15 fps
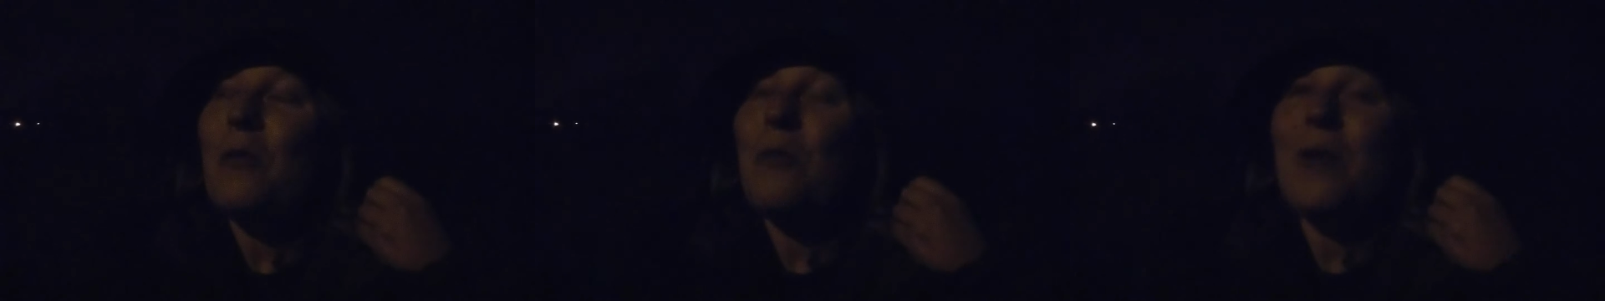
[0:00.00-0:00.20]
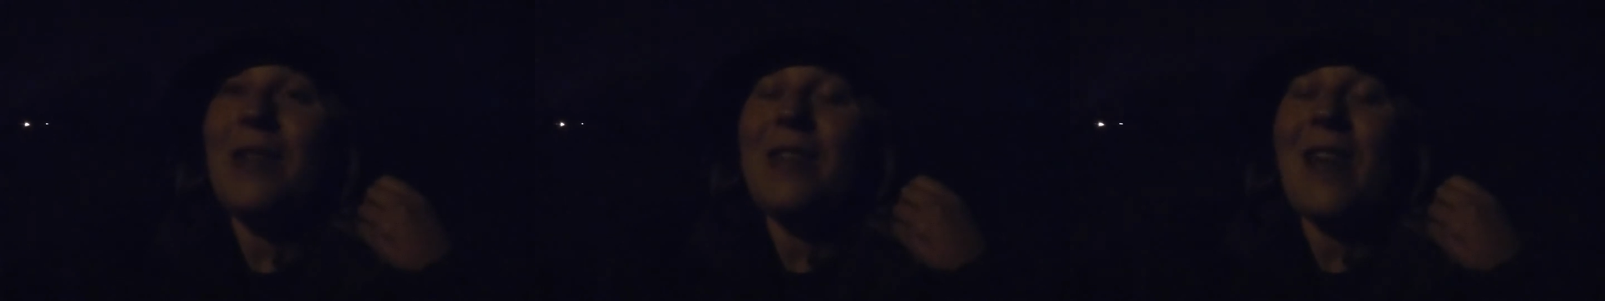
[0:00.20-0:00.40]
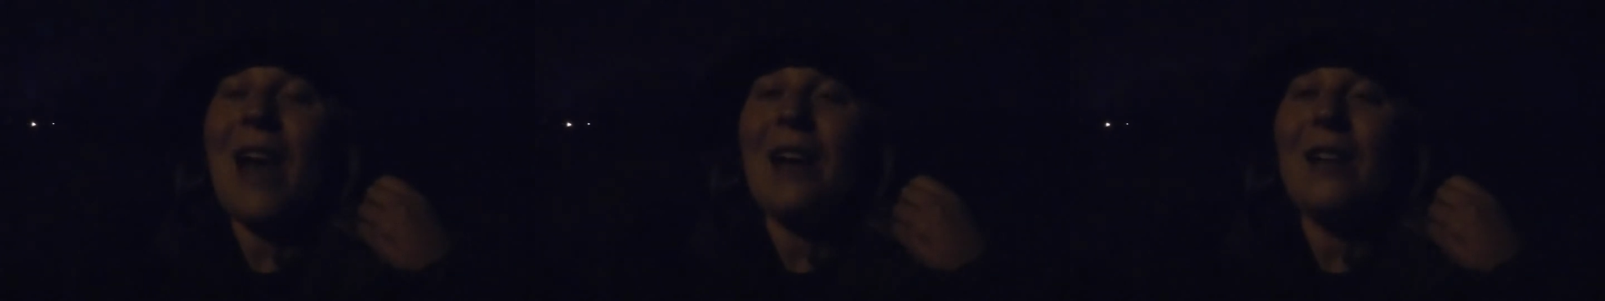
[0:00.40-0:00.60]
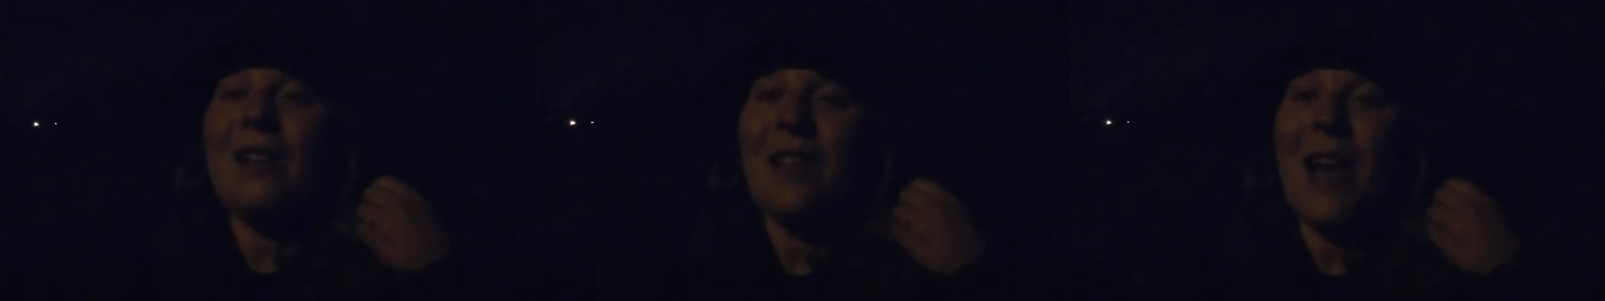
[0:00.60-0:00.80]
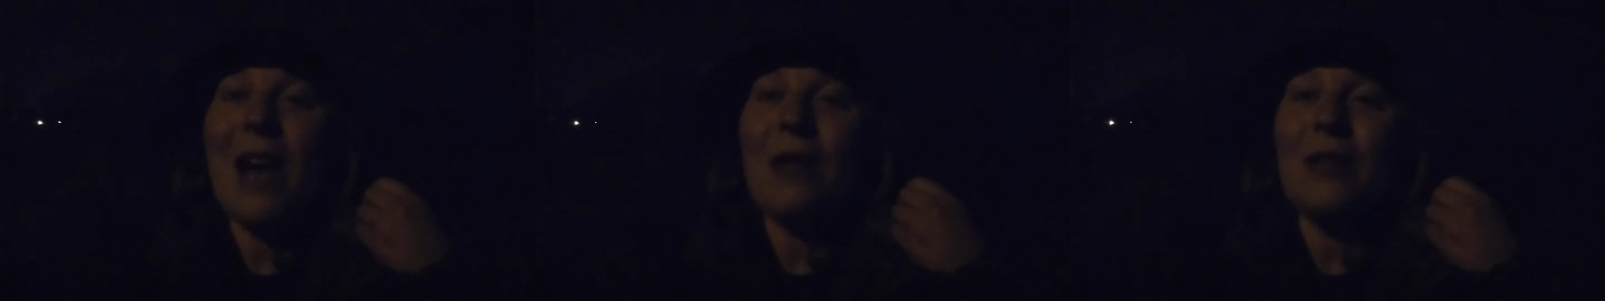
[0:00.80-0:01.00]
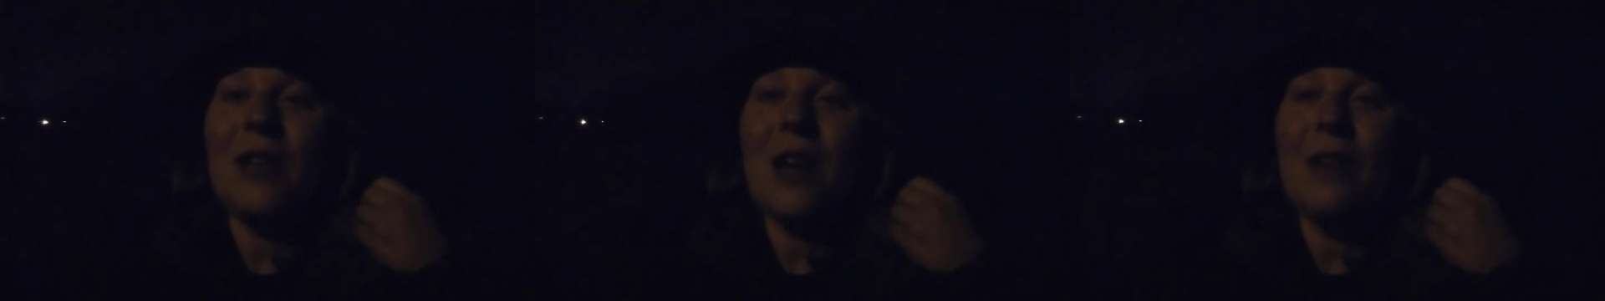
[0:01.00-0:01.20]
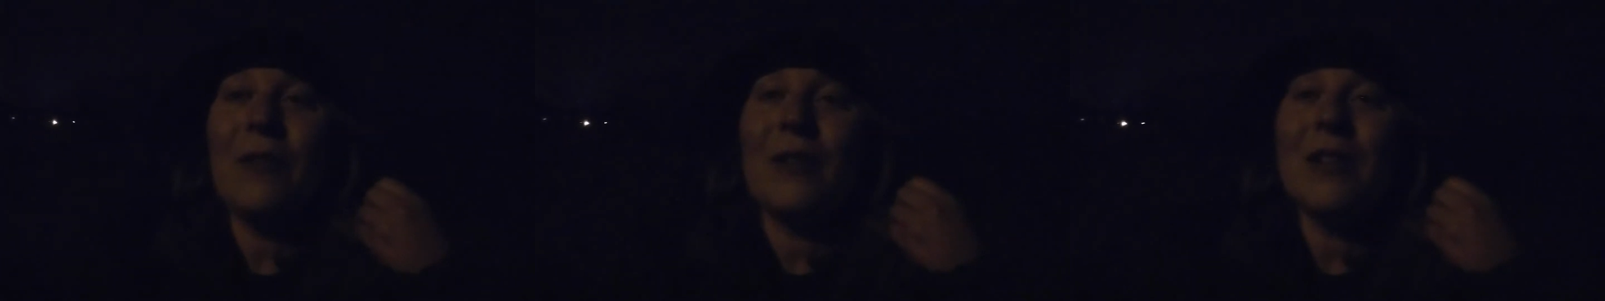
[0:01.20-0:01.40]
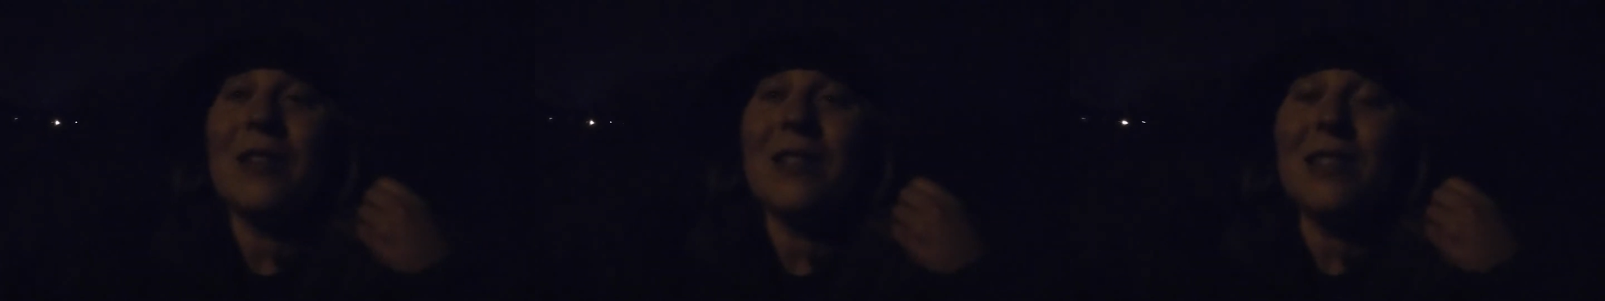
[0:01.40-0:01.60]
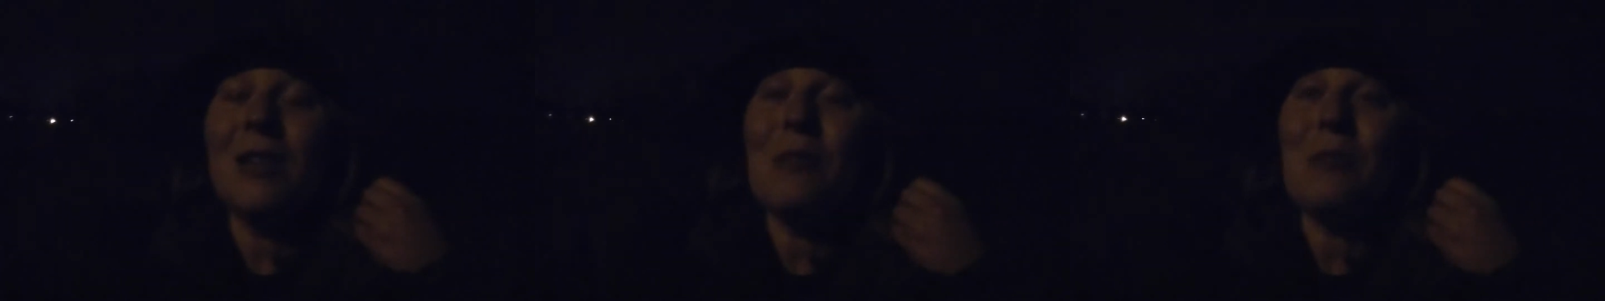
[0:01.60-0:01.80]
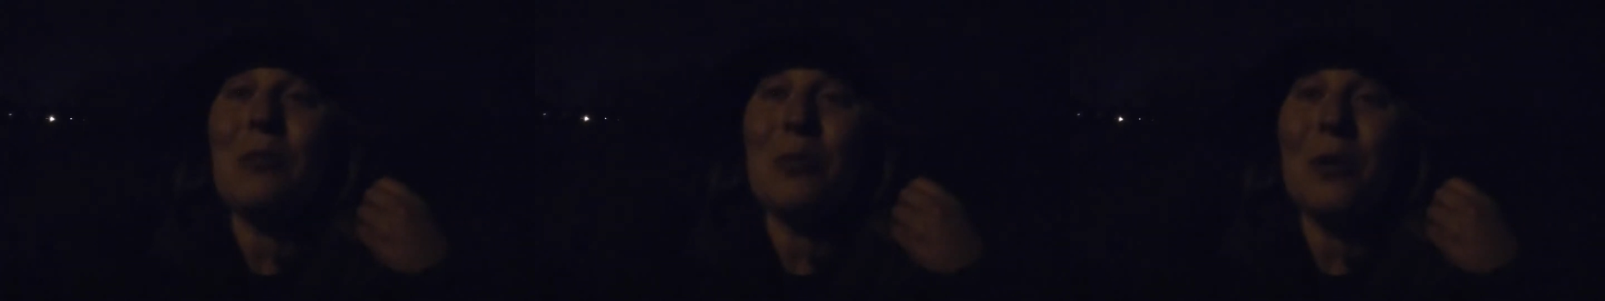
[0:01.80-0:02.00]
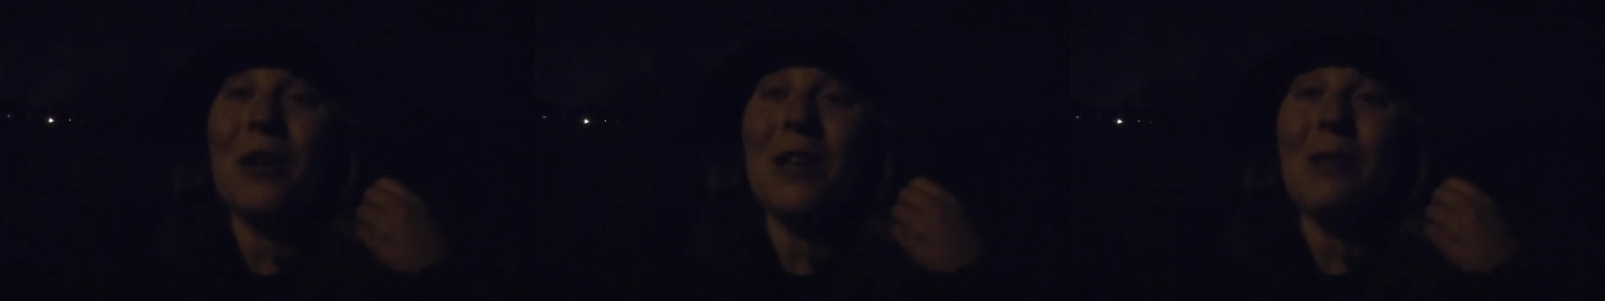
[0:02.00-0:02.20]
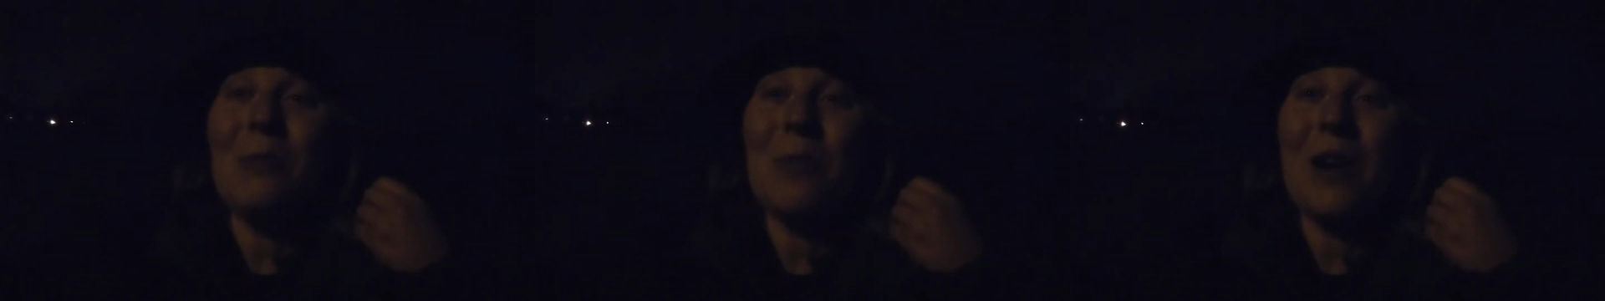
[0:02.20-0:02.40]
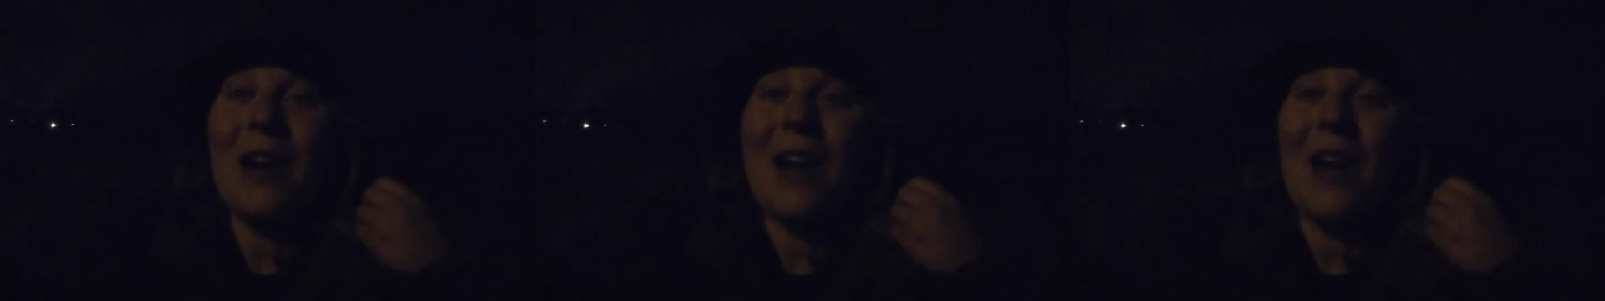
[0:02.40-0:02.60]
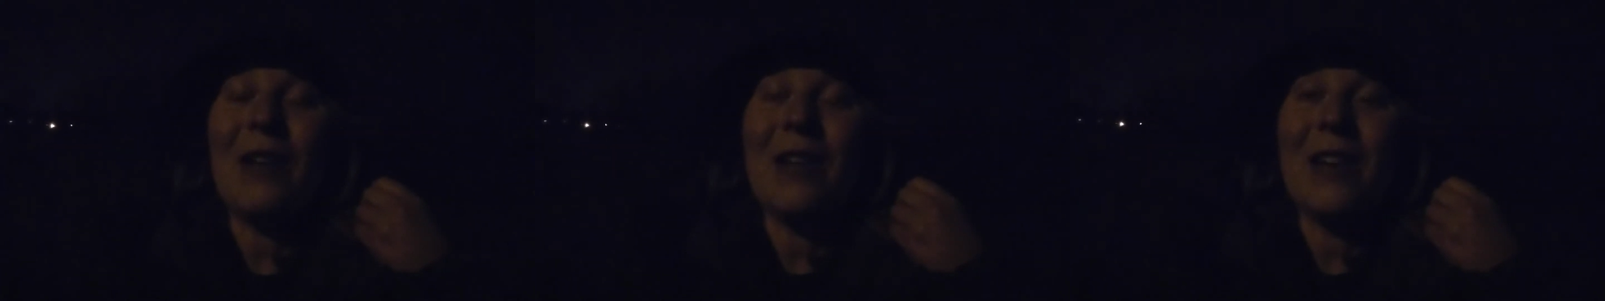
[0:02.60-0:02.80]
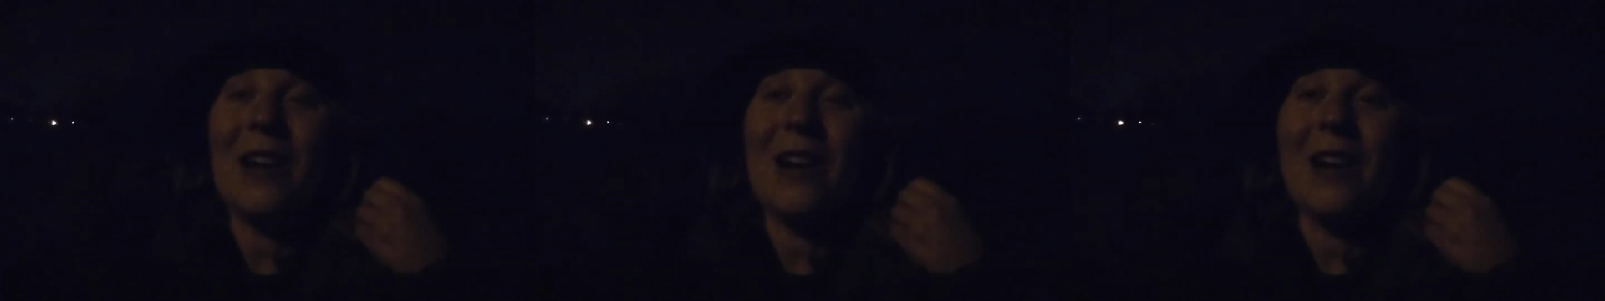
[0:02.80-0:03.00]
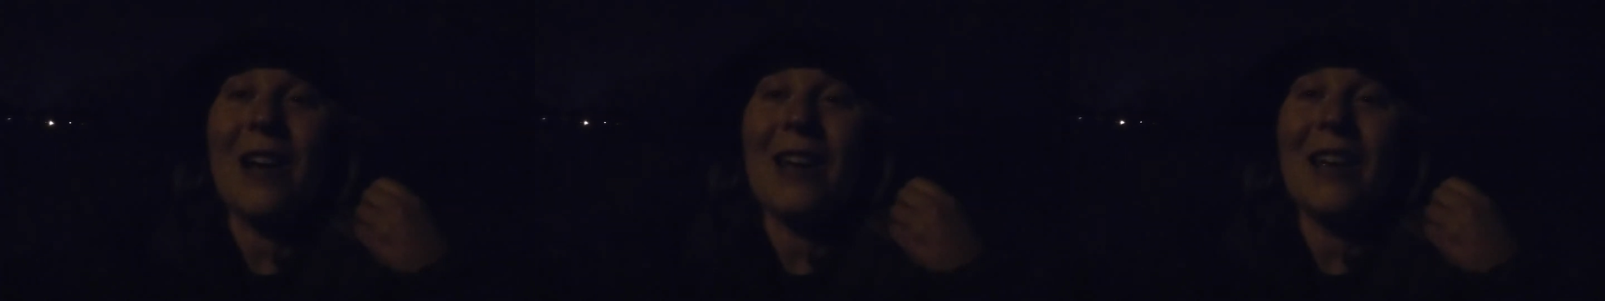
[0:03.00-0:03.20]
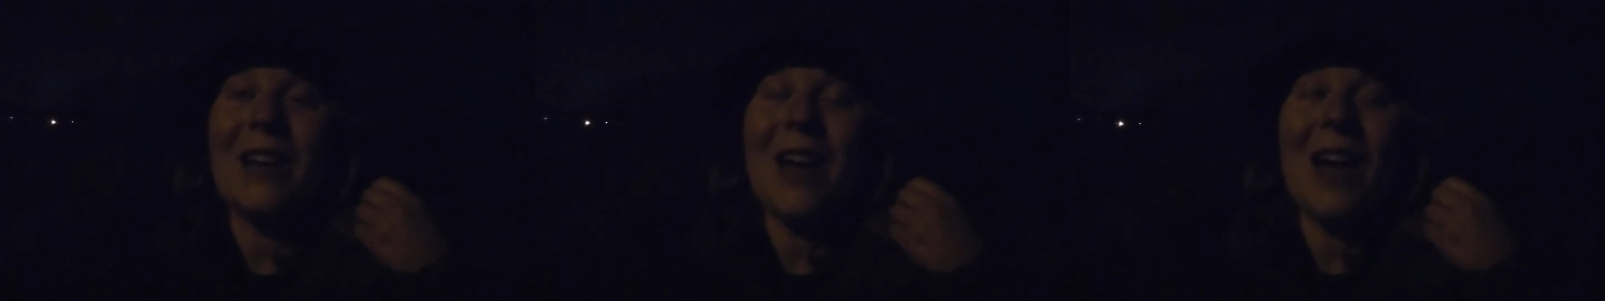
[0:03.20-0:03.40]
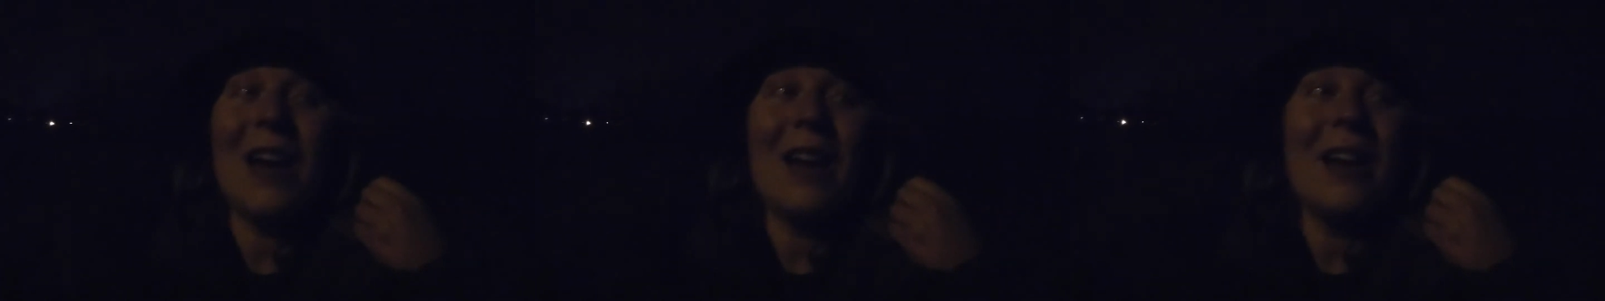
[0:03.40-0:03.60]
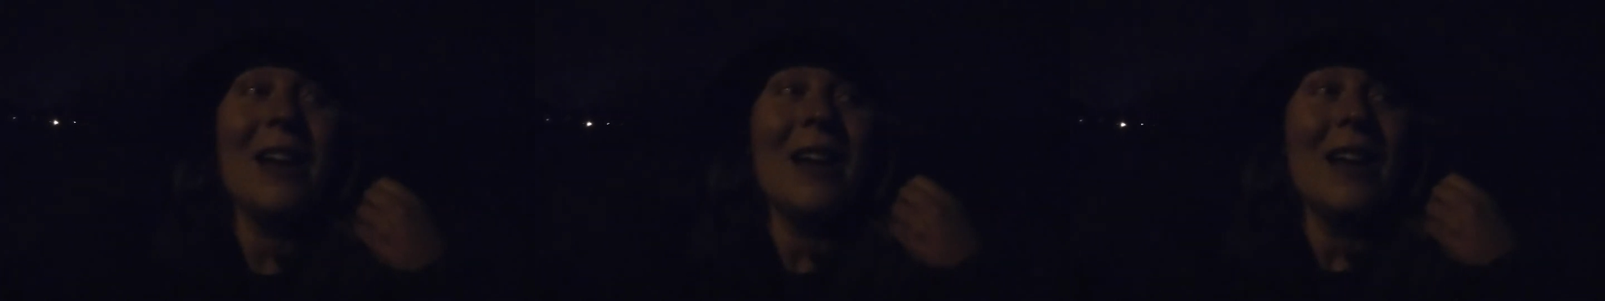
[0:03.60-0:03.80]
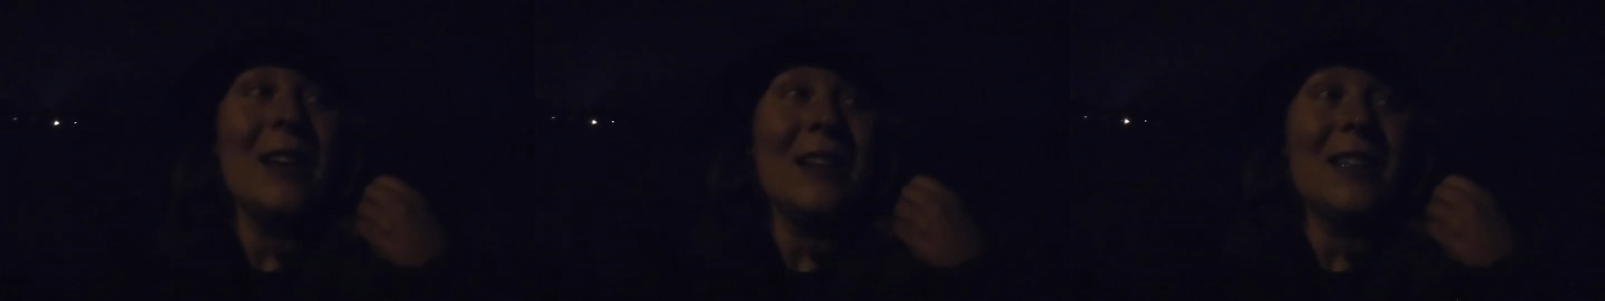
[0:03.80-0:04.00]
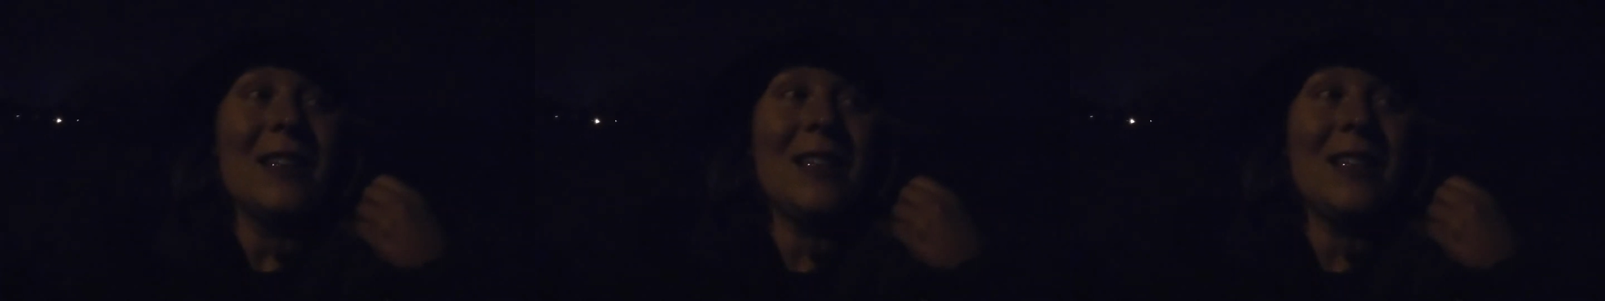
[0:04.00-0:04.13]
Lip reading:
[unreadable: no face in view]